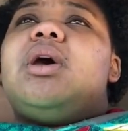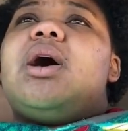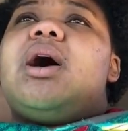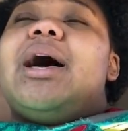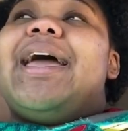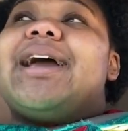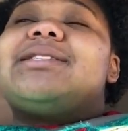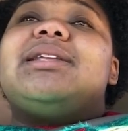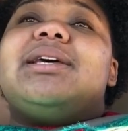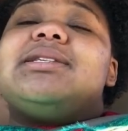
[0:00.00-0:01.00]

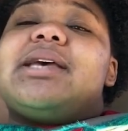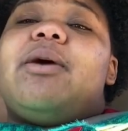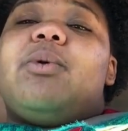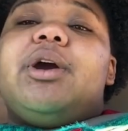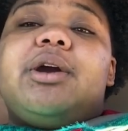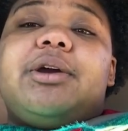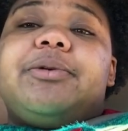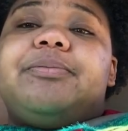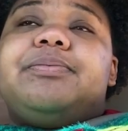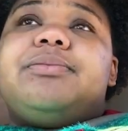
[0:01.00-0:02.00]
Excellence at Work.
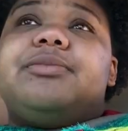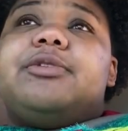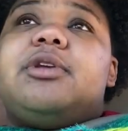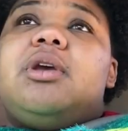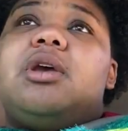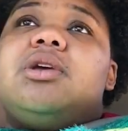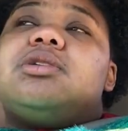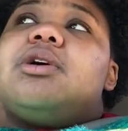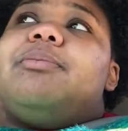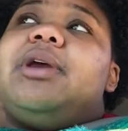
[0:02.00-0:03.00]
So
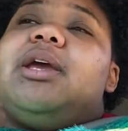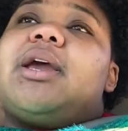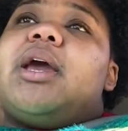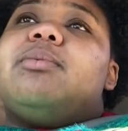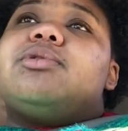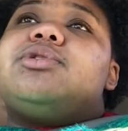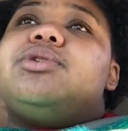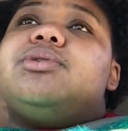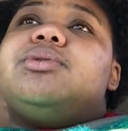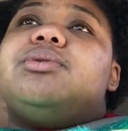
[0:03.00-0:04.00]
being able to
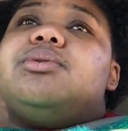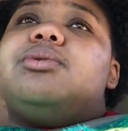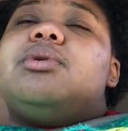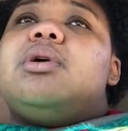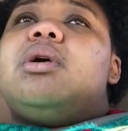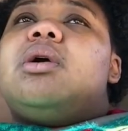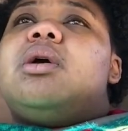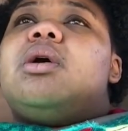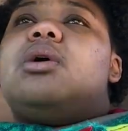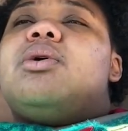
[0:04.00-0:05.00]

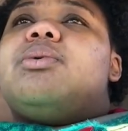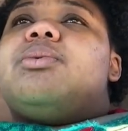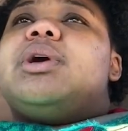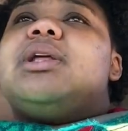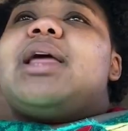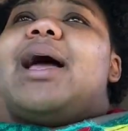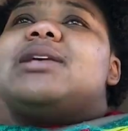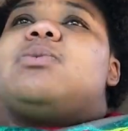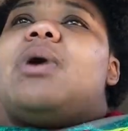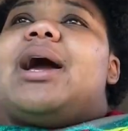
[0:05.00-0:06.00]
realize
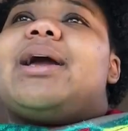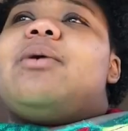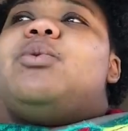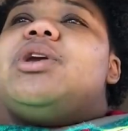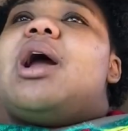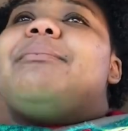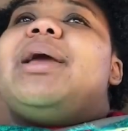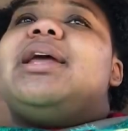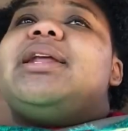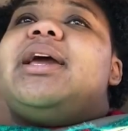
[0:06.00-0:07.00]
why we are
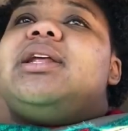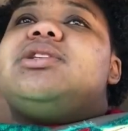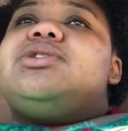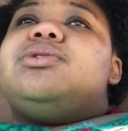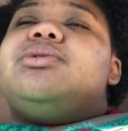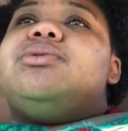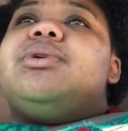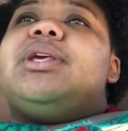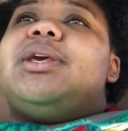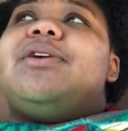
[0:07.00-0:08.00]
mandated to
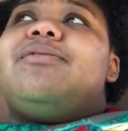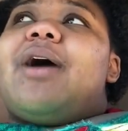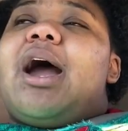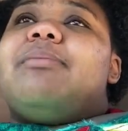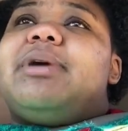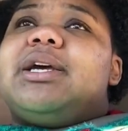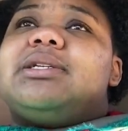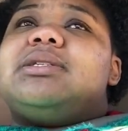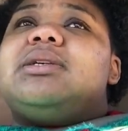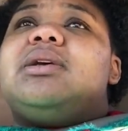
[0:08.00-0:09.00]
give our
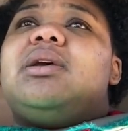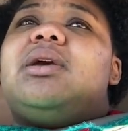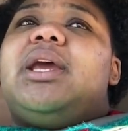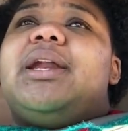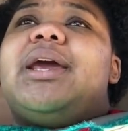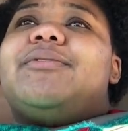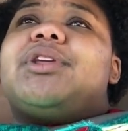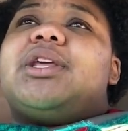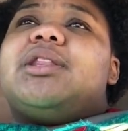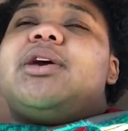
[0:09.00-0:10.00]
best in
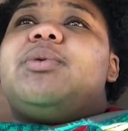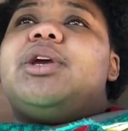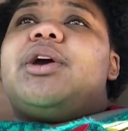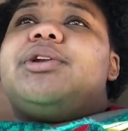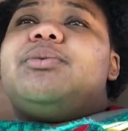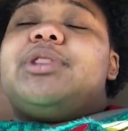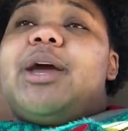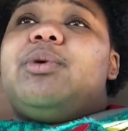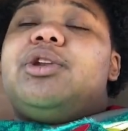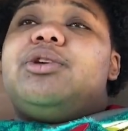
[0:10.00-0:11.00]
everything that we
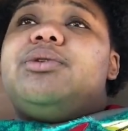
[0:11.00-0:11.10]
do.